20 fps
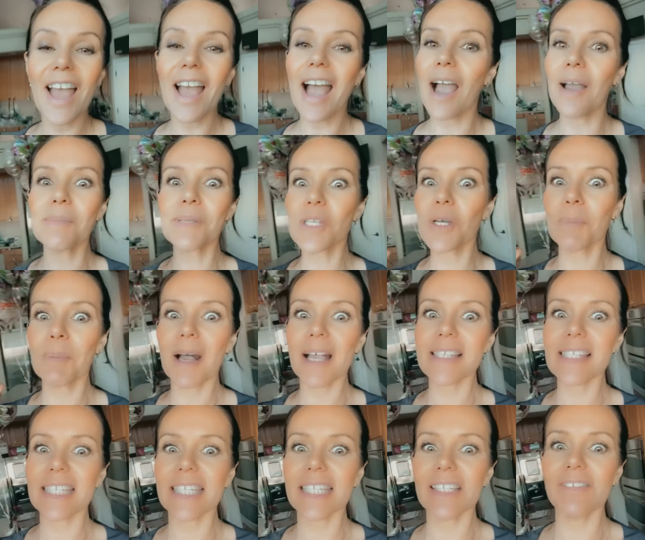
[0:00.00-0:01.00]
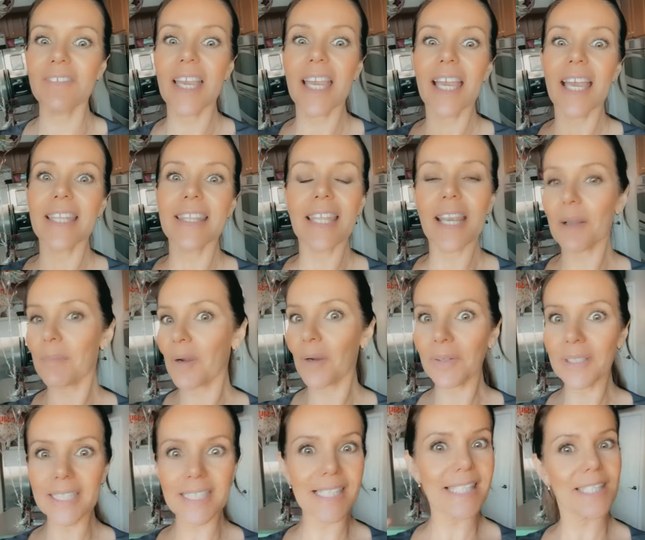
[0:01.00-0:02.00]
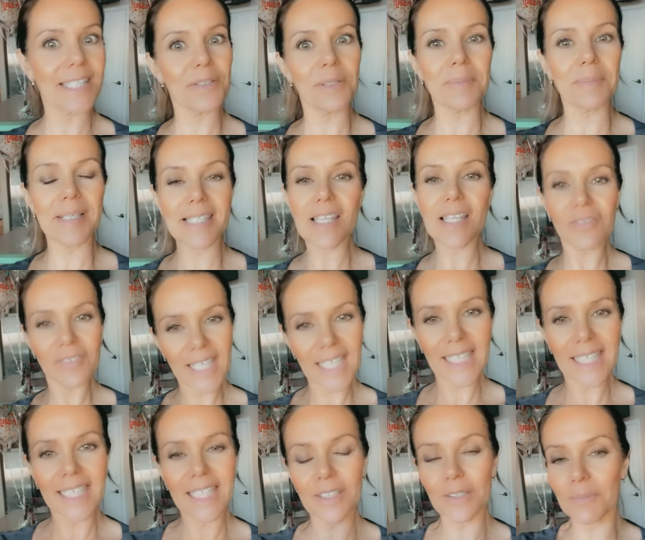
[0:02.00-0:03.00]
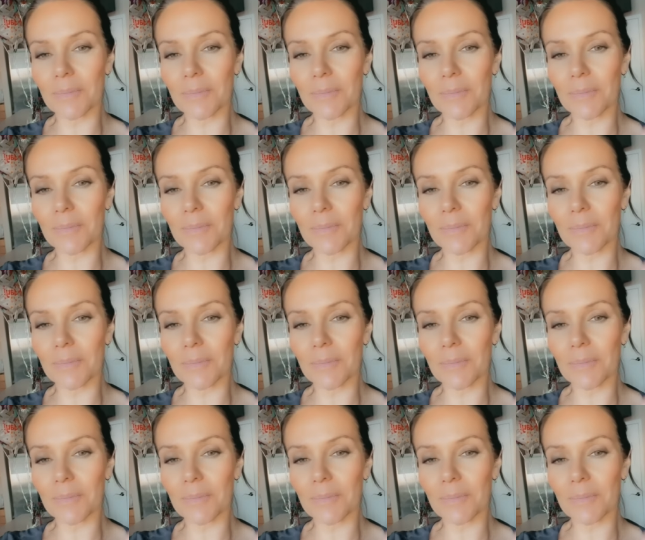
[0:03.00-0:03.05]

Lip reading: I'm so positive that I'm already considering myself getting it.